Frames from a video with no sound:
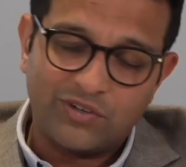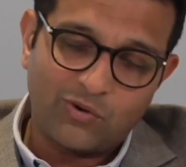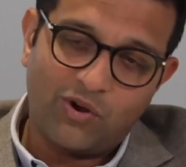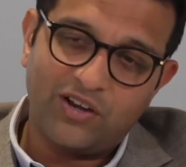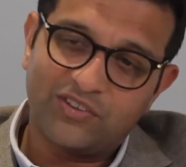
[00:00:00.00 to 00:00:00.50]

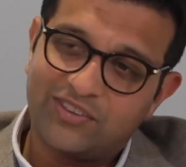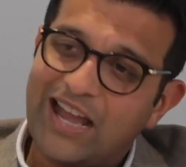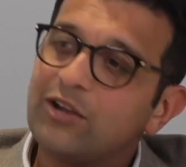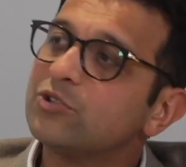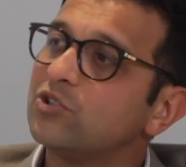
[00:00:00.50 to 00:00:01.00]
require
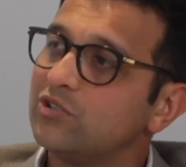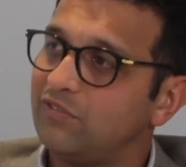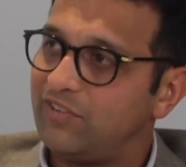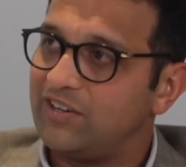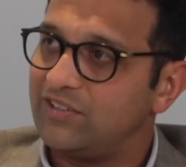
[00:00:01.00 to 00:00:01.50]
thousands
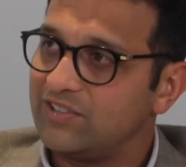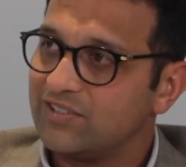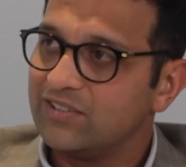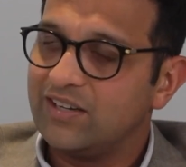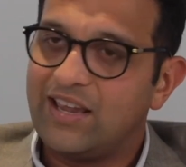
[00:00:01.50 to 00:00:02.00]
of
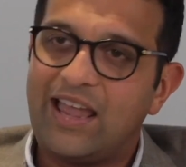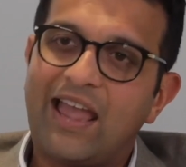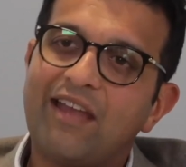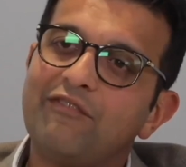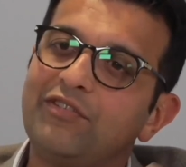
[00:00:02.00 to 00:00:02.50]
vendors.
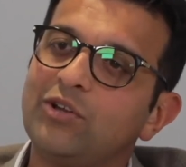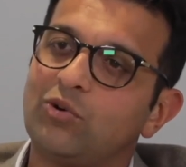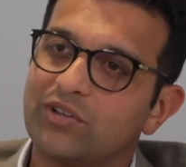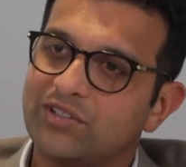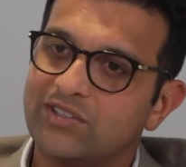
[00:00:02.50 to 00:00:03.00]
Every
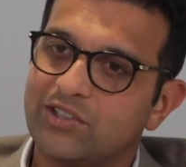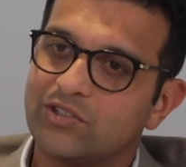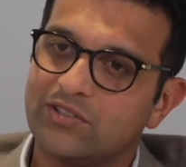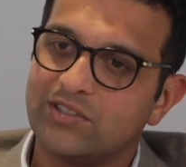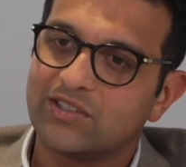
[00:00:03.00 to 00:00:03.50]

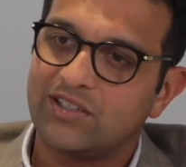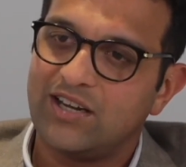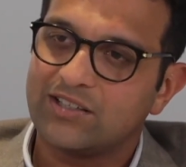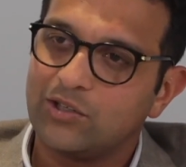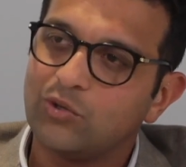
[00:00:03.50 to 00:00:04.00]
organization is
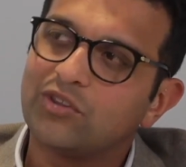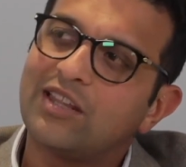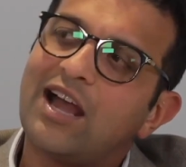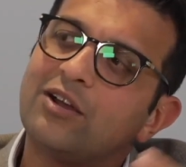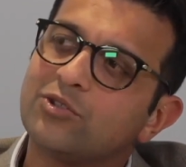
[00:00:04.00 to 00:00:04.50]
connected to
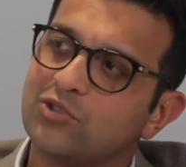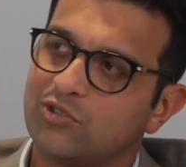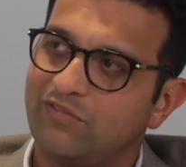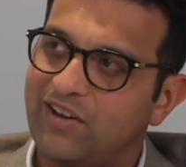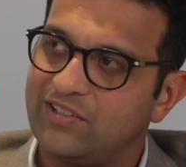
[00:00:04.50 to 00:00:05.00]

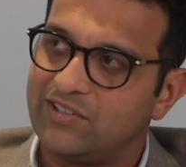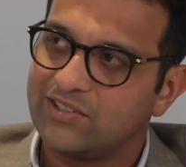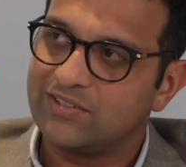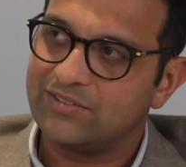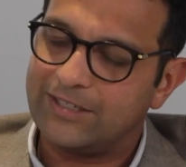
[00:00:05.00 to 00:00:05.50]
thousands of
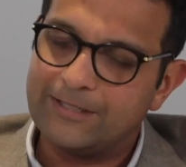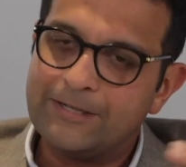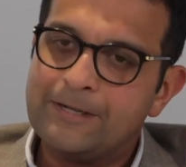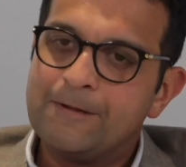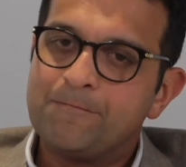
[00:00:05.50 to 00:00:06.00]
vendors, right?
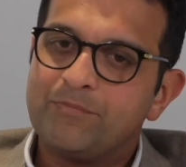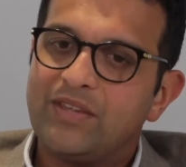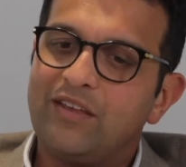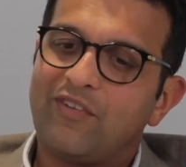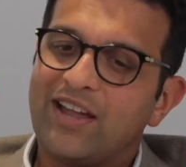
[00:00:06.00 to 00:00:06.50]

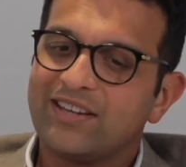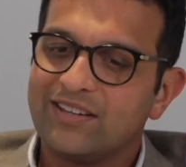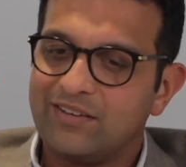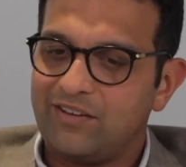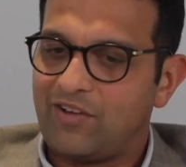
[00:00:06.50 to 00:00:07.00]
If
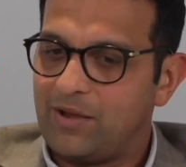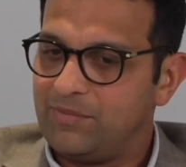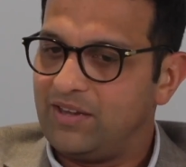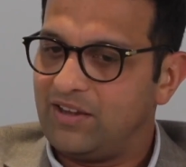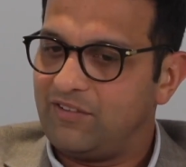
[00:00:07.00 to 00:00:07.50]

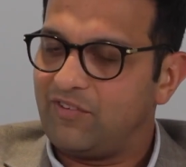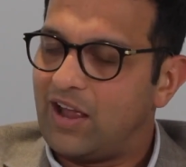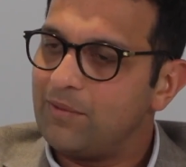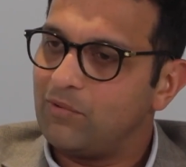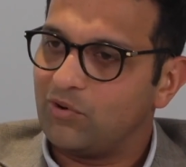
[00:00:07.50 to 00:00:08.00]

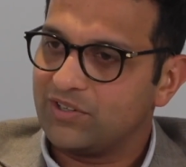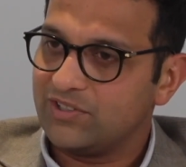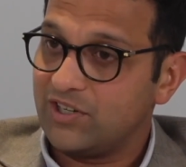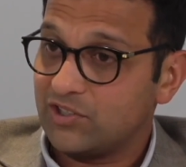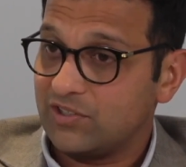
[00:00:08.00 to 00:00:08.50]
I'm
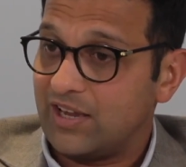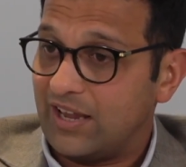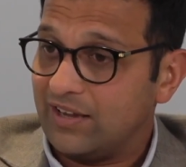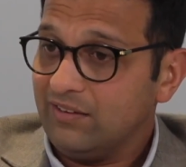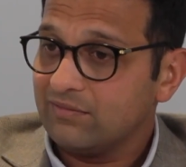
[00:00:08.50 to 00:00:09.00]
organization
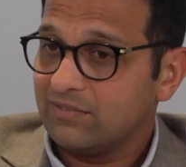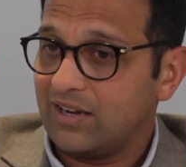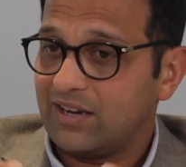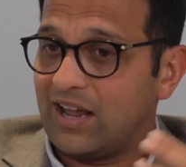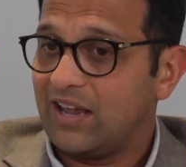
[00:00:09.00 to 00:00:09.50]
A
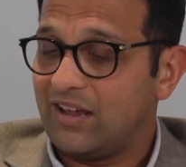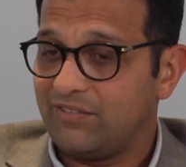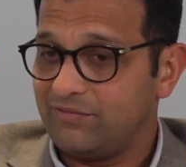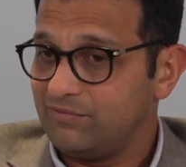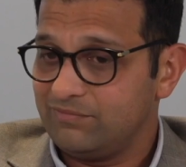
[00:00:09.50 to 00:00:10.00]
and I
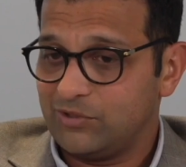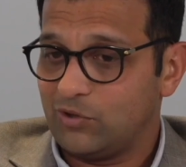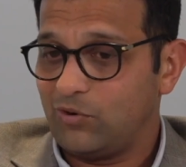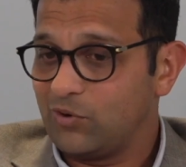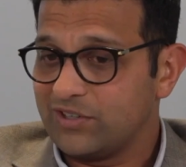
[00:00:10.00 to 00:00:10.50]
have
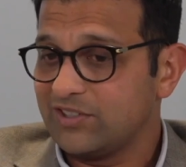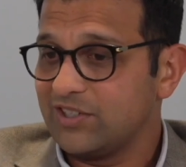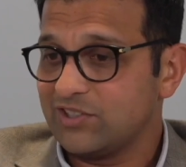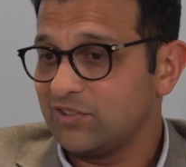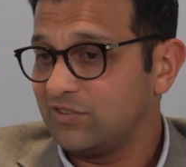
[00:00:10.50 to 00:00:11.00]

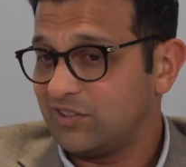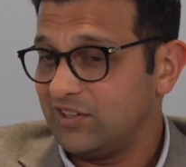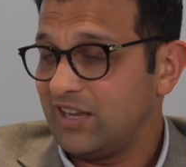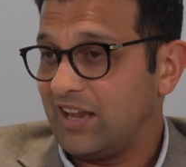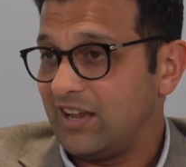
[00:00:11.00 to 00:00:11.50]
organization
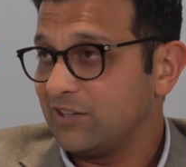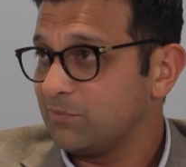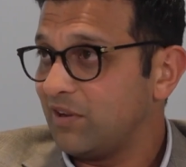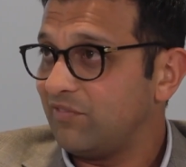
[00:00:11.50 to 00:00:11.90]
3A as my